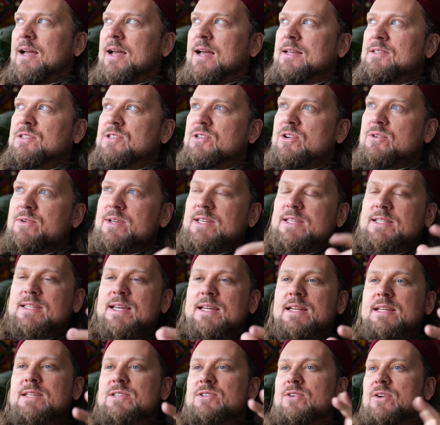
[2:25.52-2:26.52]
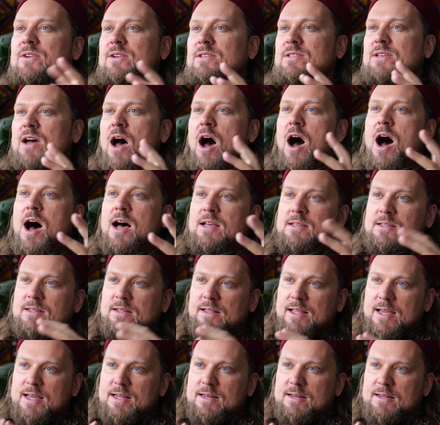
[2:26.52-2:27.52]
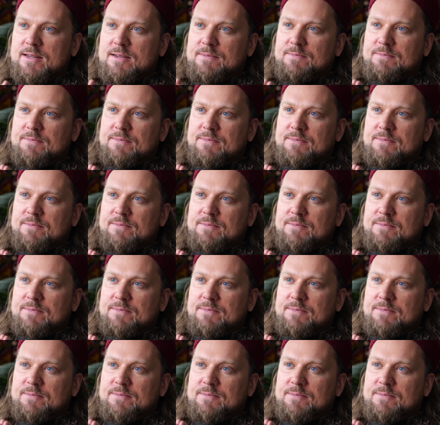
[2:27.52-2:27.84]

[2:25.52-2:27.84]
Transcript: And so he said he started to oscillate.